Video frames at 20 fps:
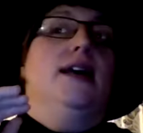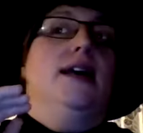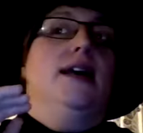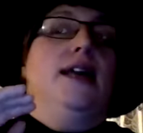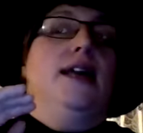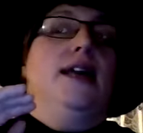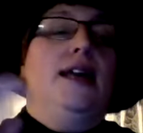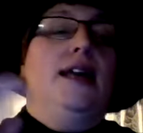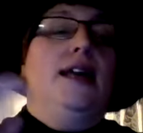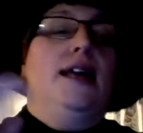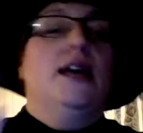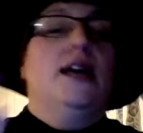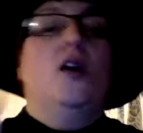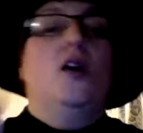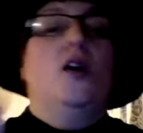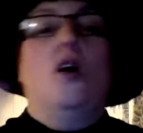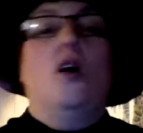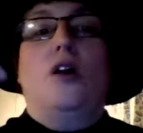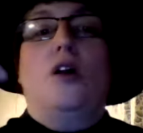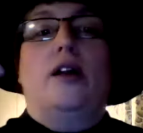he can
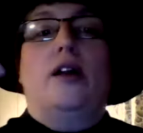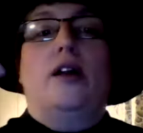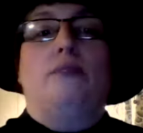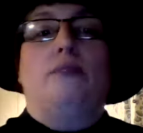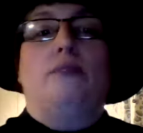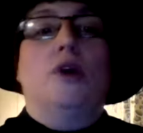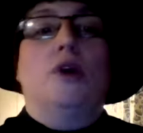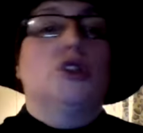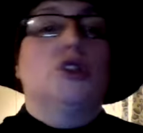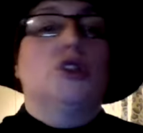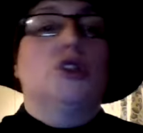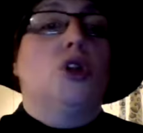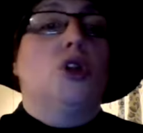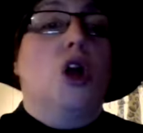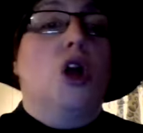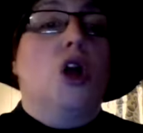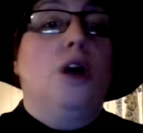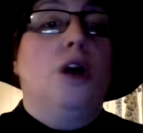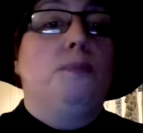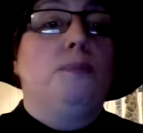call martial
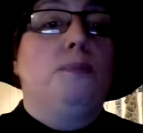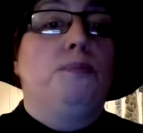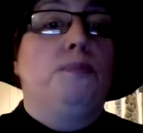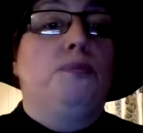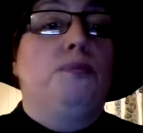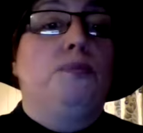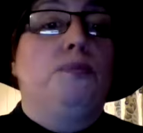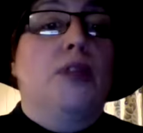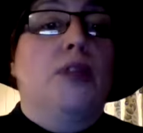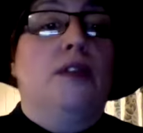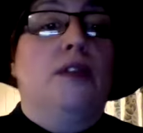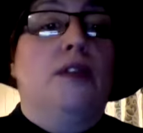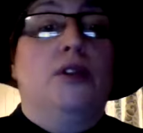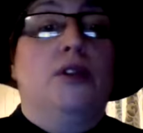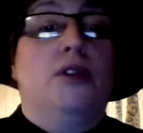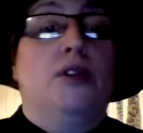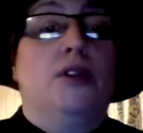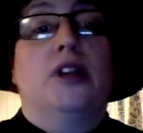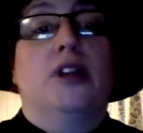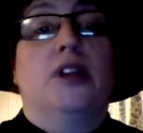law if
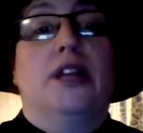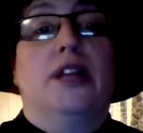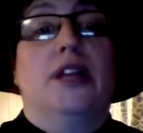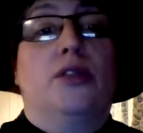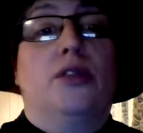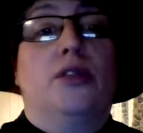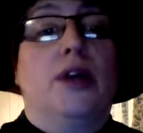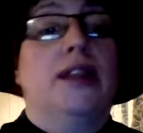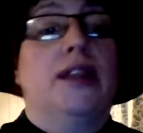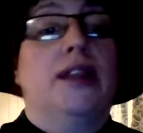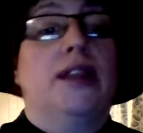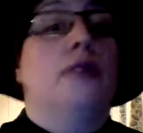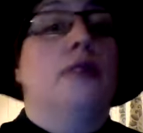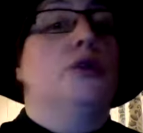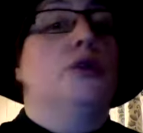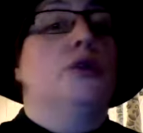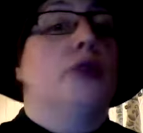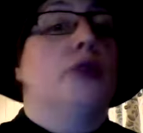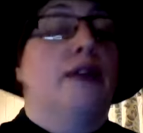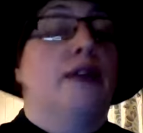there's an undead threat. They will
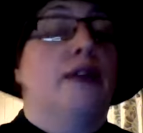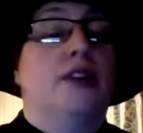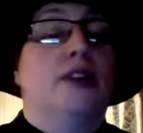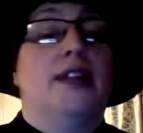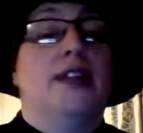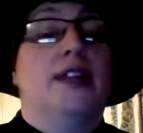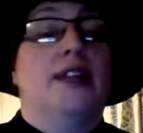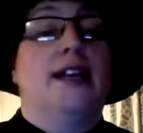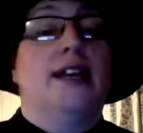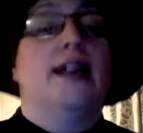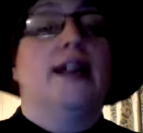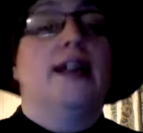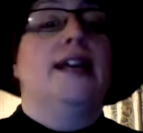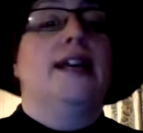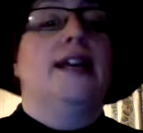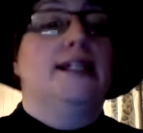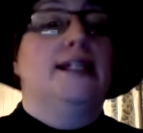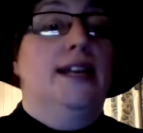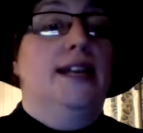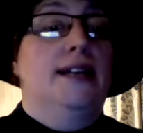do everything
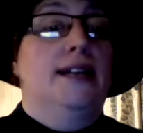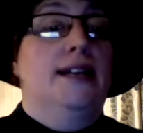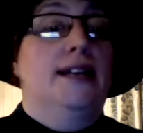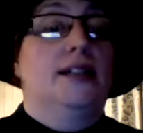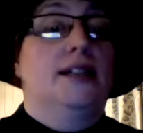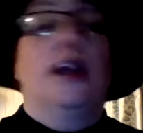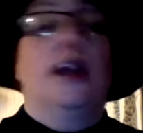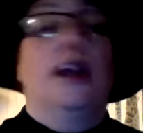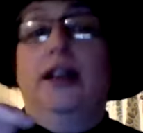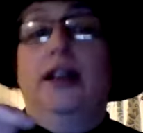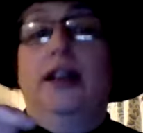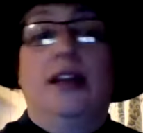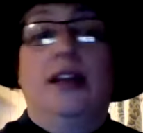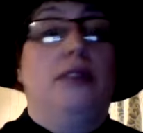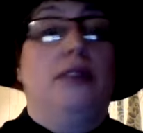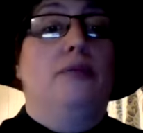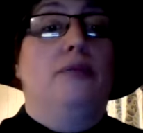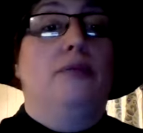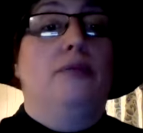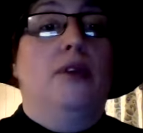he says and
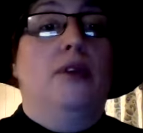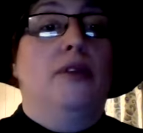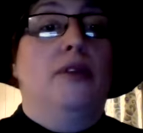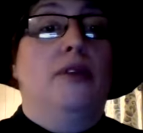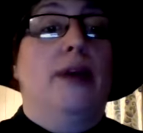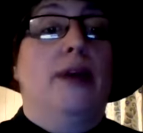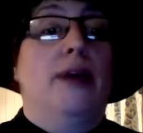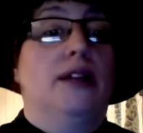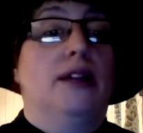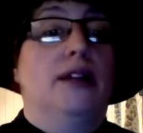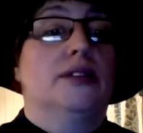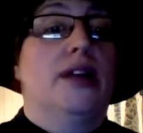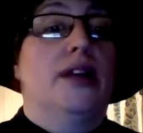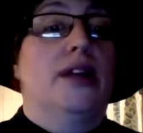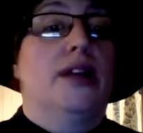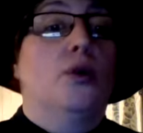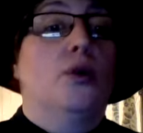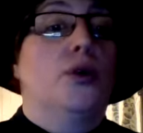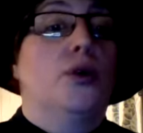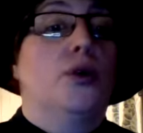any of the paladins of
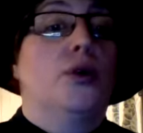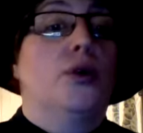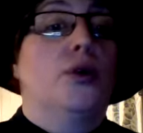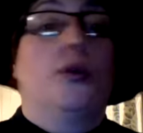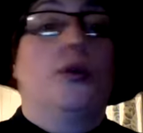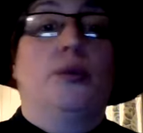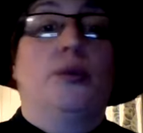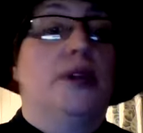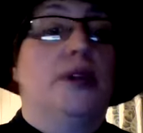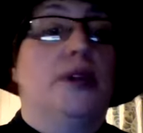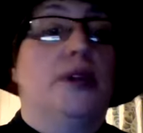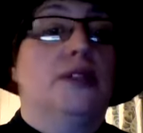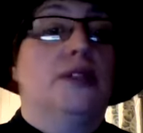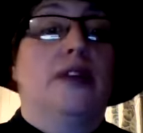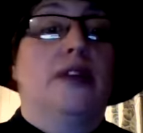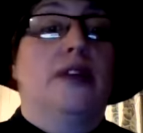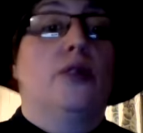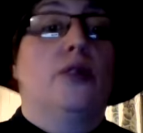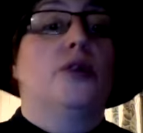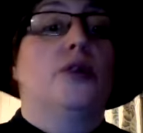that order or priests of
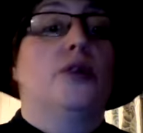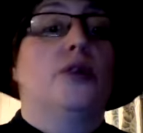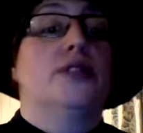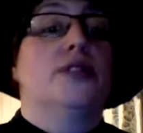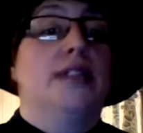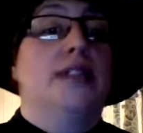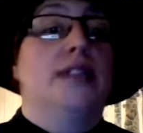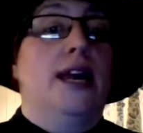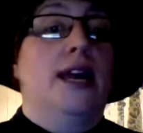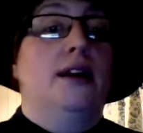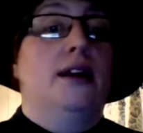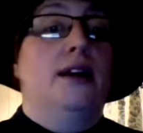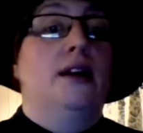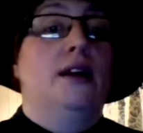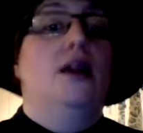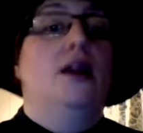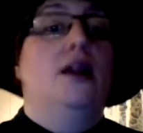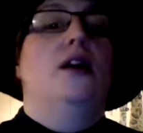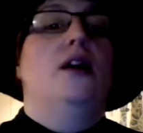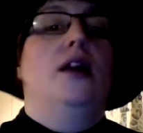that order say
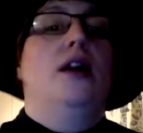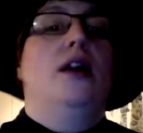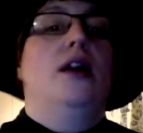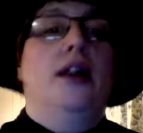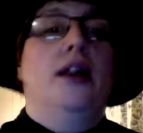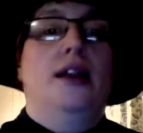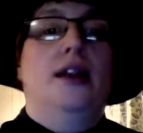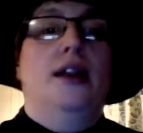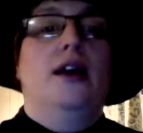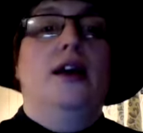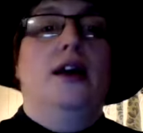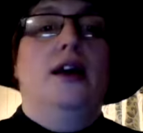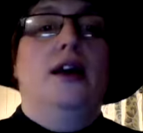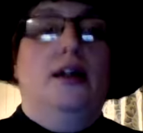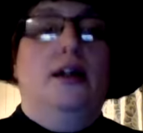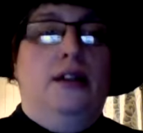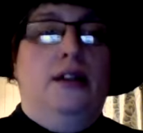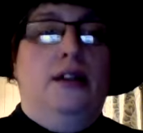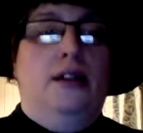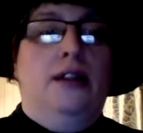in
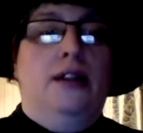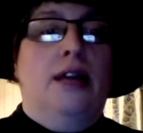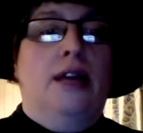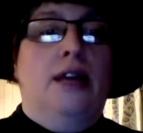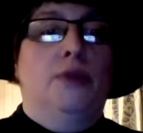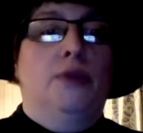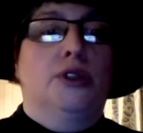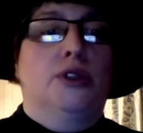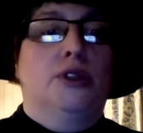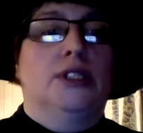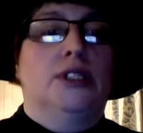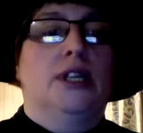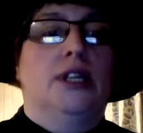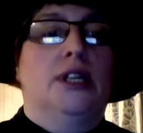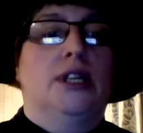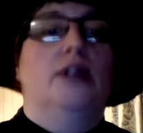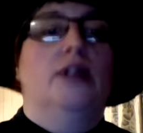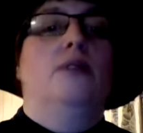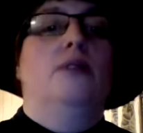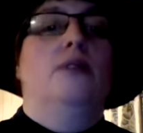that
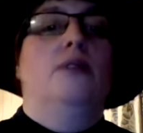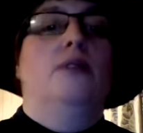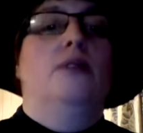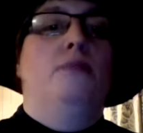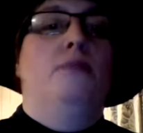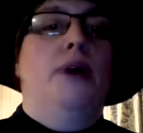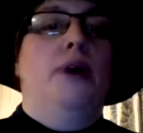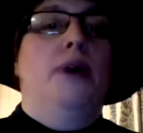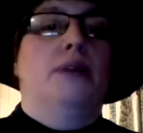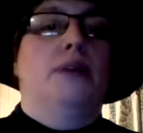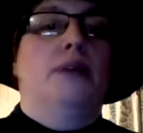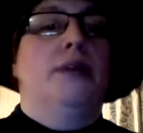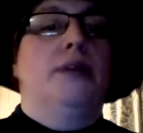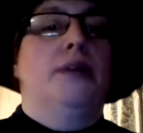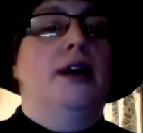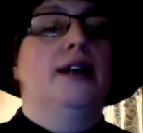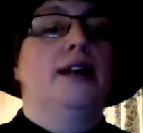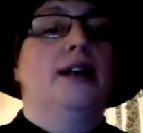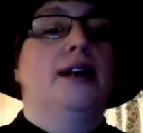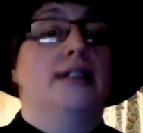emergency. But
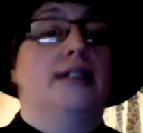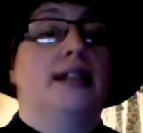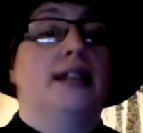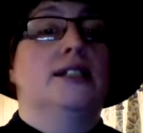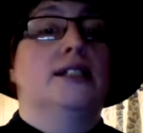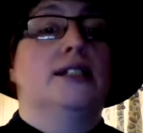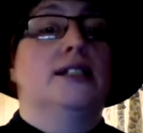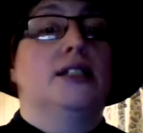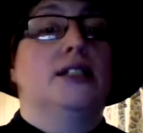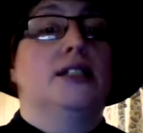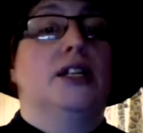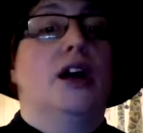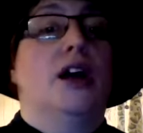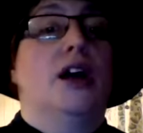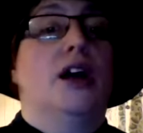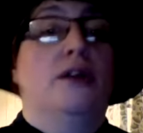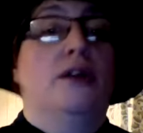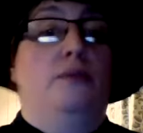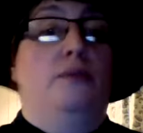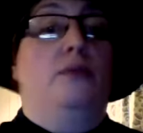because that is such a
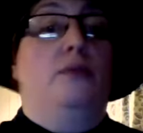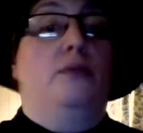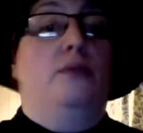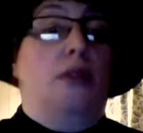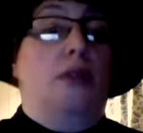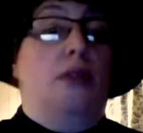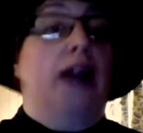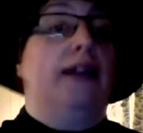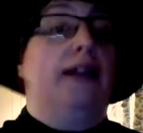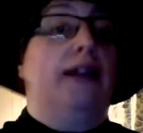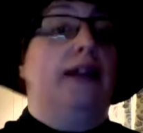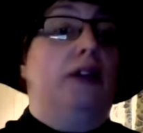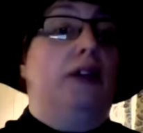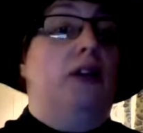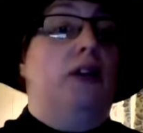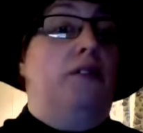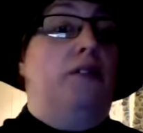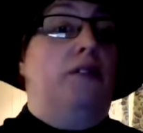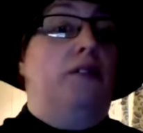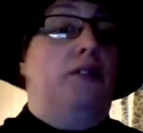high level
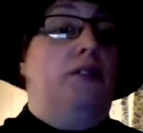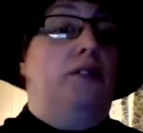of